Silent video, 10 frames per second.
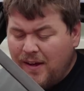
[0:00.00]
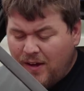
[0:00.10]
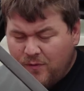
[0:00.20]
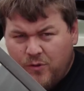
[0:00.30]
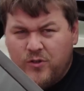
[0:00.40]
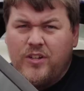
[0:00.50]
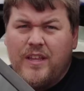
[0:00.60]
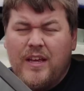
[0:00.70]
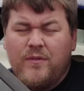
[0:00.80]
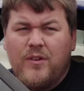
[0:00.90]
Unfortunately,
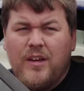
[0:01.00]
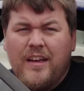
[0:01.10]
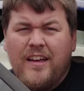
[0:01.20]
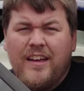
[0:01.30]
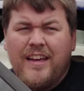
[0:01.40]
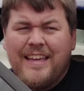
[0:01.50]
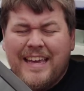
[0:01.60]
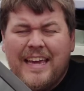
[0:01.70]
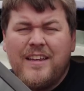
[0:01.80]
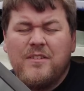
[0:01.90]
they have
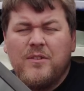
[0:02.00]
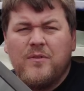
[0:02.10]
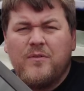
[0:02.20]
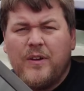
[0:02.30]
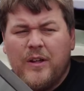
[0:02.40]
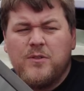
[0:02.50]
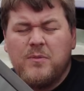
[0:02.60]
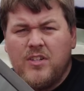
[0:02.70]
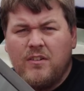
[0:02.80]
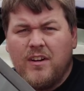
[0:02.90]
again failed to
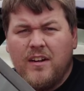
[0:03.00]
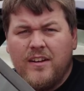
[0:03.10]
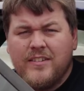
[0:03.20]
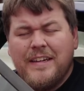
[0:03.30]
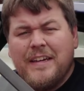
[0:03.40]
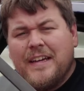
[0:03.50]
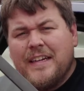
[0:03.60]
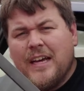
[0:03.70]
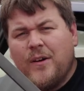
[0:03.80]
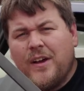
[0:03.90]
materialise.
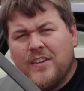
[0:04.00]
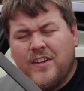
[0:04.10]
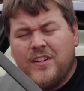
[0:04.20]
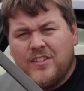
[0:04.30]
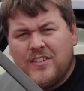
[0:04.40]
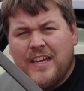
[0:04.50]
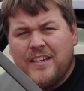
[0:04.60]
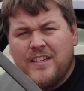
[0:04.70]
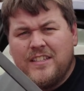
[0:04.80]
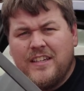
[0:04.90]
Now, as I
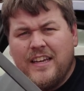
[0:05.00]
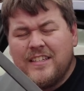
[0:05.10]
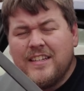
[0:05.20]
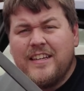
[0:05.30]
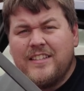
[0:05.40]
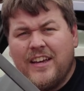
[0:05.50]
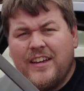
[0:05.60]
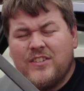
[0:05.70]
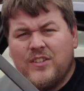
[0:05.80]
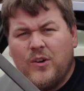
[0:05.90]
understand it, Italy
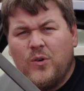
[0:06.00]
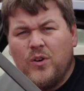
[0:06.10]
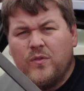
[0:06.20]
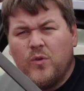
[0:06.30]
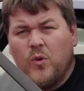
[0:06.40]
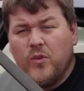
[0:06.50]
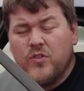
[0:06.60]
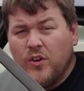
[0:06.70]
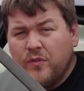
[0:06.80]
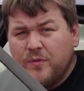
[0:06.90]
takes the whole of
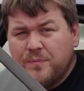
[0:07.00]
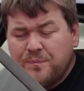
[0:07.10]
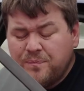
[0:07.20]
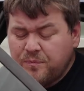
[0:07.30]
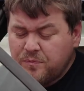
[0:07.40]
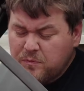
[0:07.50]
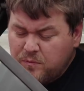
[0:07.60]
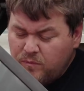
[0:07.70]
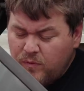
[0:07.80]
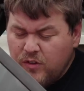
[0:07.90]
August off,
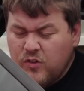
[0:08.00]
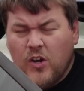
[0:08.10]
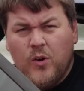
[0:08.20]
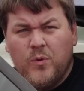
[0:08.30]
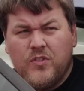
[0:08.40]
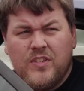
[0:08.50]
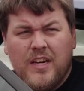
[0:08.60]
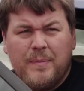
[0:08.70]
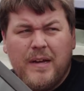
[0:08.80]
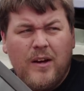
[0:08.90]
so we're
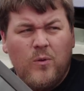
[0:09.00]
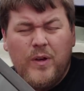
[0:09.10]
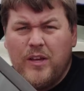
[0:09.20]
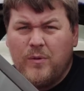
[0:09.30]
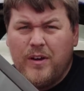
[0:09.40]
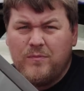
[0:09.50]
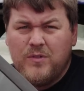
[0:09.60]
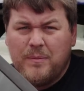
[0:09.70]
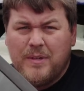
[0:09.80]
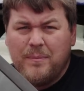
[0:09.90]
still about a week away from
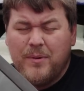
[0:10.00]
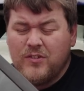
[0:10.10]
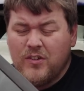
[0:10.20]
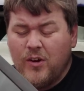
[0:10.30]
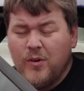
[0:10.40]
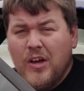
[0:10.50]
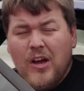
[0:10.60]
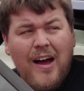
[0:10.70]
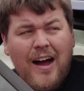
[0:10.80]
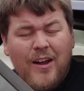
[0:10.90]
September, so
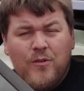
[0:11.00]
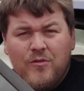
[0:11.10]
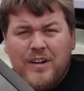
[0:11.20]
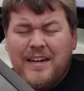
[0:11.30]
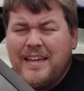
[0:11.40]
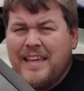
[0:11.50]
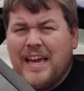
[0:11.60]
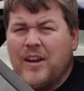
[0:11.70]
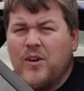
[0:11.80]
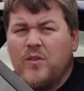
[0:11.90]
I really
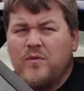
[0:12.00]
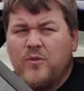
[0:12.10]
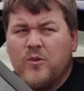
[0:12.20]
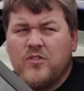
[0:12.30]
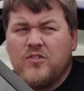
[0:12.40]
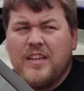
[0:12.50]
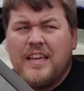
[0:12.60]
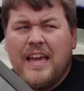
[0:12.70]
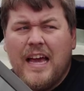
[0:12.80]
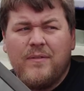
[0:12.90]
cannot
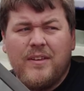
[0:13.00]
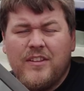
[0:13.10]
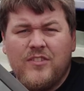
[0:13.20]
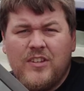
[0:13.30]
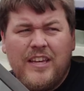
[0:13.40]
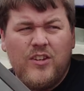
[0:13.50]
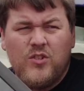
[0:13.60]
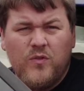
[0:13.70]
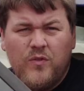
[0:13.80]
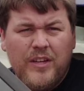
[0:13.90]
foresee having this seat
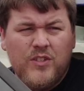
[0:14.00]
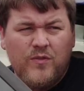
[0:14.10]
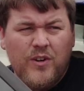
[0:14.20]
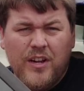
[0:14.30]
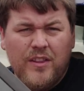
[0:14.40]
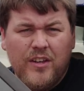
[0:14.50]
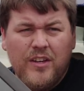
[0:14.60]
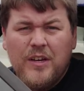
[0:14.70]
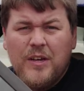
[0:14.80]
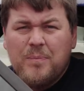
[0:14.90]
issue fixed for another
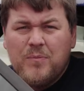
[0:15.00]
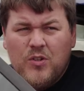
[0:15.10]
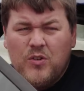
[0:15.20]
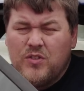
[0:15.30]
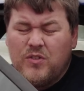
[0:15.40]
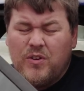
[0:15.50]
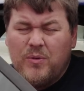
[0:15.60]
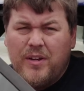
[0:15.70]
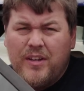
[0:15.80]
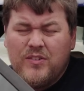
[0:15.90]
2 to 3
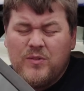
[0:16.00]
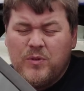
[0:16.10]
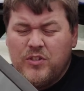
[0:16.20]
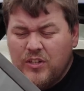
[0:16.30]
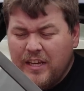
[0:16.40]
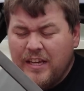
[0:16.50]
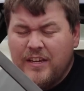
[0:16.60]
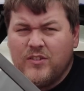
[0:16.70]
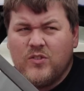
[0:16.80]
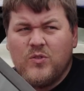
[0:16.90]
weeks, which
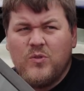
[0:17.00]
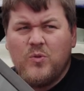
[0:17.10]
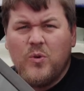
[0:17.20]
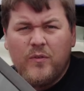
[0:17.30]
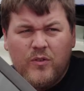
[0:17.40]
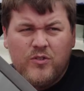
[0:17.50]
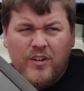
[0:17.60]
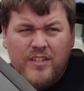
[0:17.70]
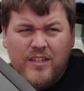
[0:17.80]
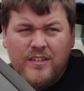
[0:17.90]
is quite
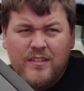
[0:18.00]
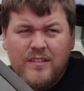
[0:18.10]
frustrating.